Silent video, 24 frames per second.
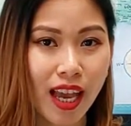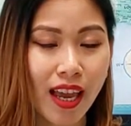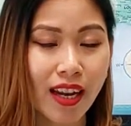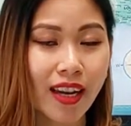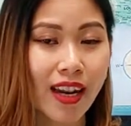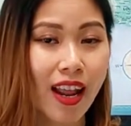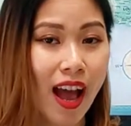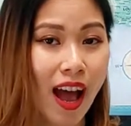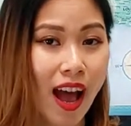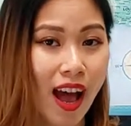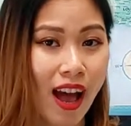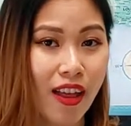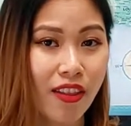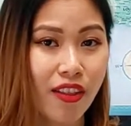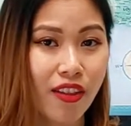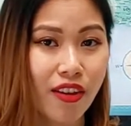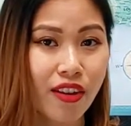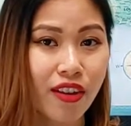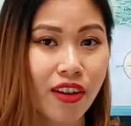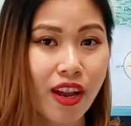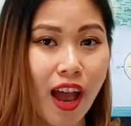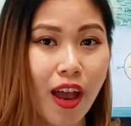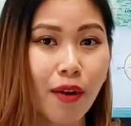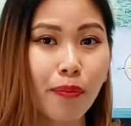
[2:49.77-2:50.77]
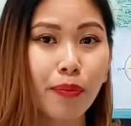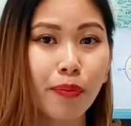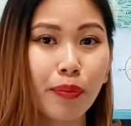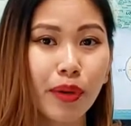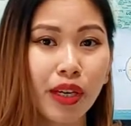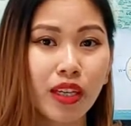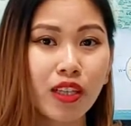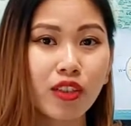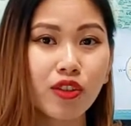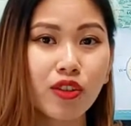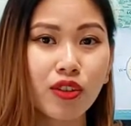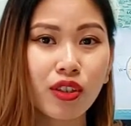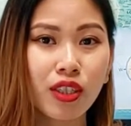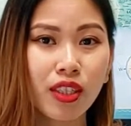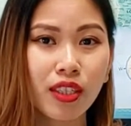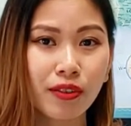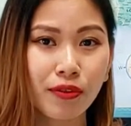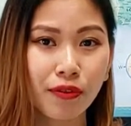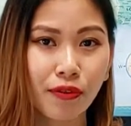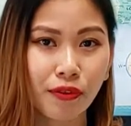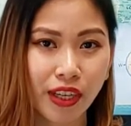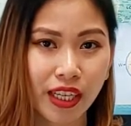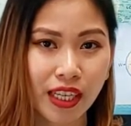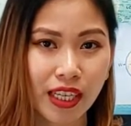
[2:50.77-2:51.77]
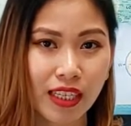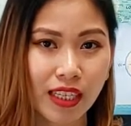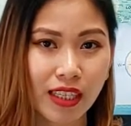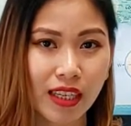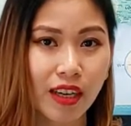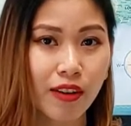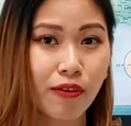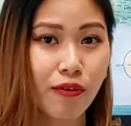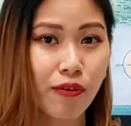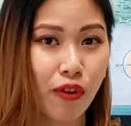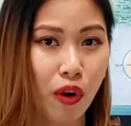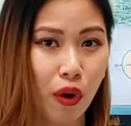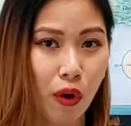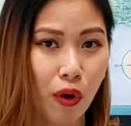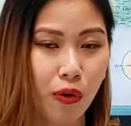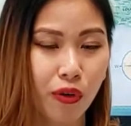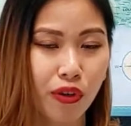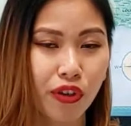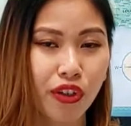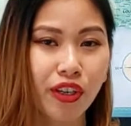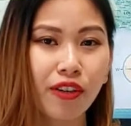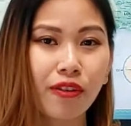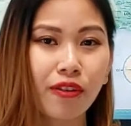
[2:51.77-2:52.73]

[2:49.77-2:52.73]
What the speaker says: and other administrative fees involved.